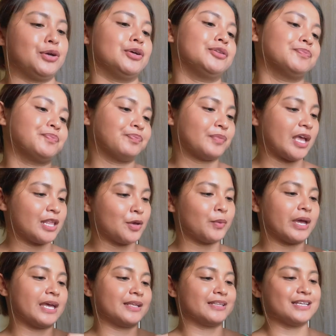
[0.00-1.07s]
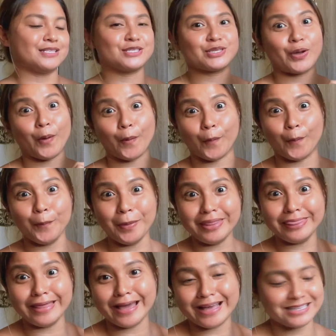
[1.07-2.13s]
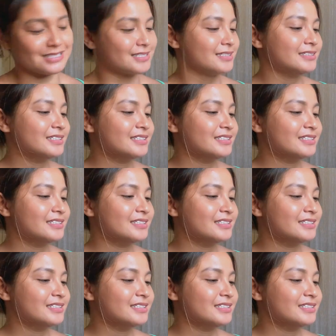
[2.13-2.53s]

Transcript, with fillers: yun. Anyway, let's open this!